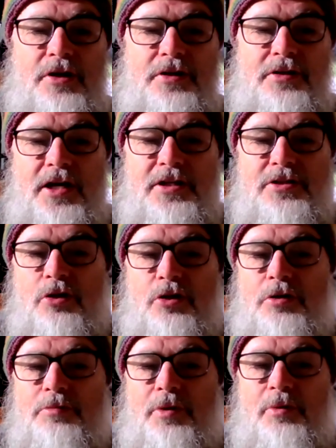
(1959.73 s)
Not yes,
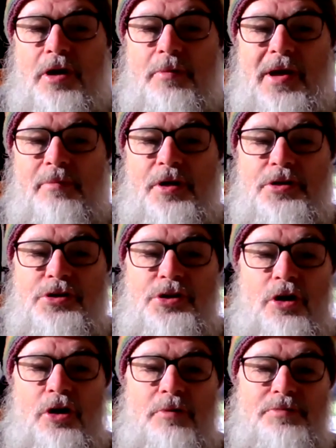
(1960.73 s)
Lord, but what about my
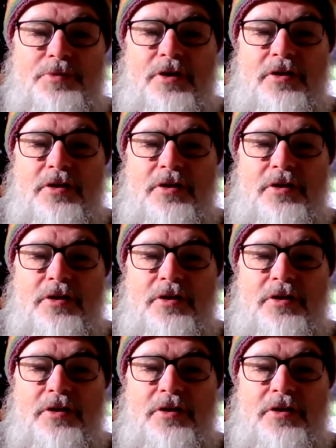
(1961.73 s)
job?